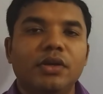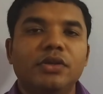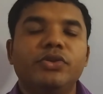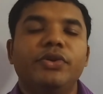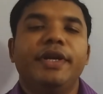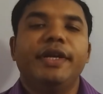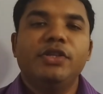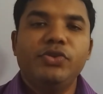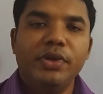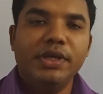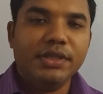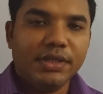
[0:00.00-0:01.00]
So dear
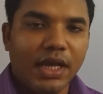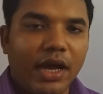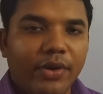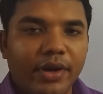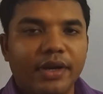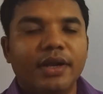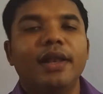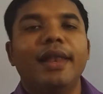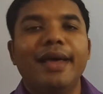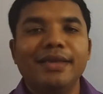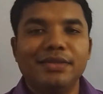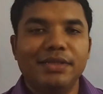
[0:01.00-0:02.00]
students, our
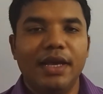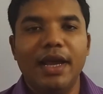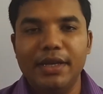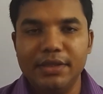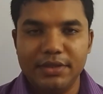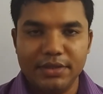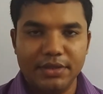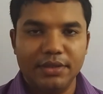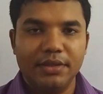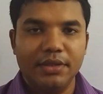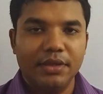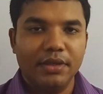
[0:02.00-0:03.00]
last and
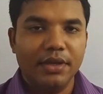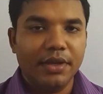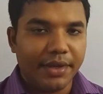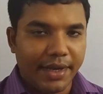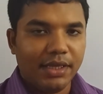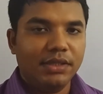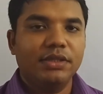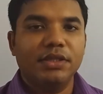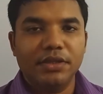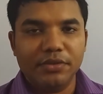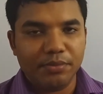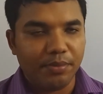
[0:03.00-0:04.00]
next
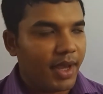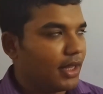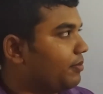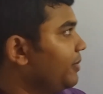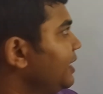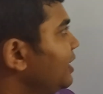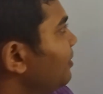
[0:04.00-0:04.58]
mathematical